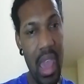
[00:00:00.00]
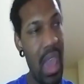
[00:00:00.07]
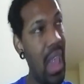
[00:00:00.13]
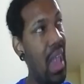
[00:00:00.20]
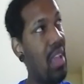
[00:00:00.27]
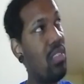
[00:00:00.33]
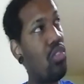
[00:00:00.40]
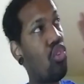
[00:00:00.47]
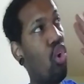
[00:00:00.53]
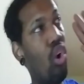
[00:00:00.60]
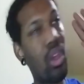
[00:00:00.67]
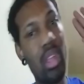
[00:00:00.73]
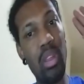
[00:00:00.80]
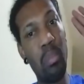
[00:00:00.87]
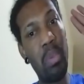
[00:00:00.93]
and
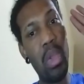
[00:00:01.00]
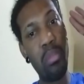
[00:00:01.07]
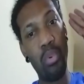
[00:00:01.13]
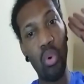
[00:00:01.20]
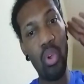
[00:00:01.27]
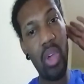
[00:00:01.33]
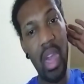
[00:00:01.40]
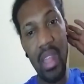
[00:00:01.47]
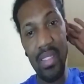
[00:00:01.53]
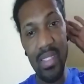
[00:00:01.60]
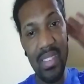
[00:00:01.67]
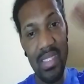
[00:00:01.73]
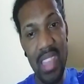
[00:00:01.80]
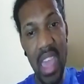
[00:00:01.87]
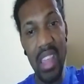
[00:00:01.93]
talking to people in
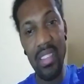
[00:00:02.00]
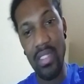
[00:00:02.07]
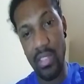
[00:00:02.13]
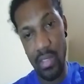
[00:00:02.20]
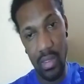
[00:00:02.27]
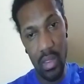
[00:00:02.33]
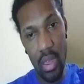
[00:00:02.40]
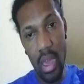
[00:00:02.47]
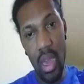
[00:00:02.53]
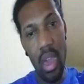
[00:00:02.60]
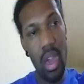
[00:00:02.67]
states